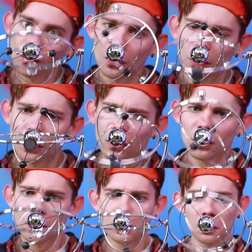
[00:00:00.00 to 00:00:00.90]
Oh,
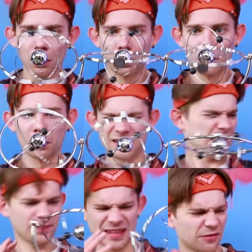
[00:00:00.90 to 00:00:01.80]
I got distracted.
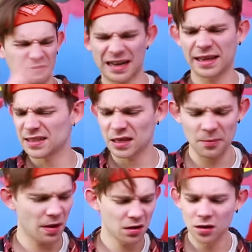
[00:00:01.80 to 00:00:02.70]
And why is
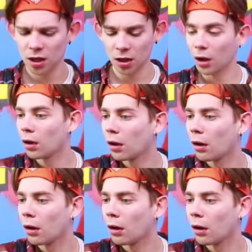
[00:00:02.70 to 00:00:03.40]
there no signal?